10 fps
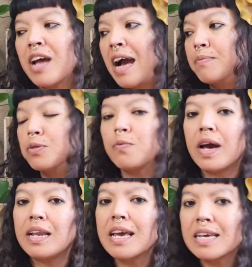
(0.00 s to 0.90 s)
have to wear
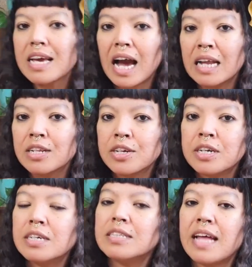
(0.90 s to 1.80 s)
legging
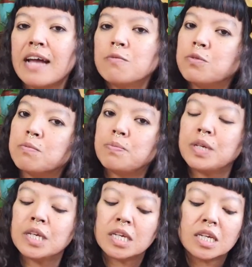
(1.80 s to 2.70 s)
under. That would
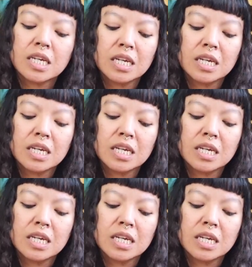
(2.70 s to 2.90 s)
be,